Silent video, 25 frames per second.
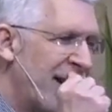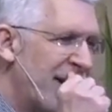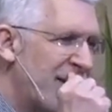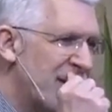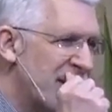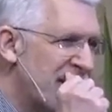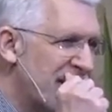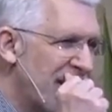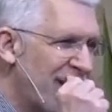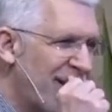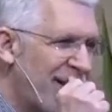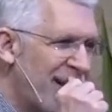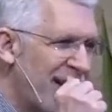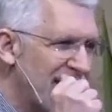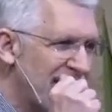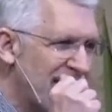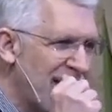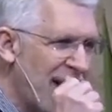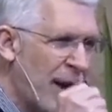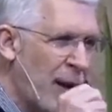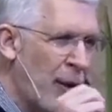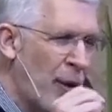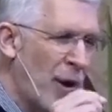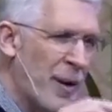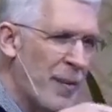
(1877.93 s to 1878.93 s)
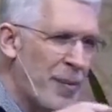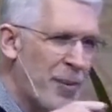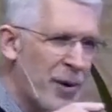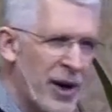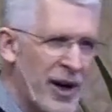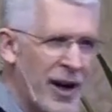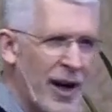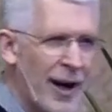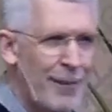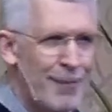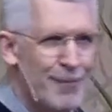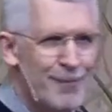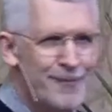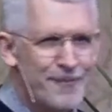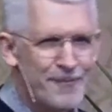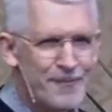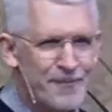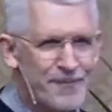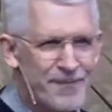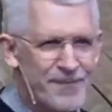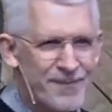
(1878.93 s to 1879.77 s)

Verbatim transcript: interesting things that I want to bring up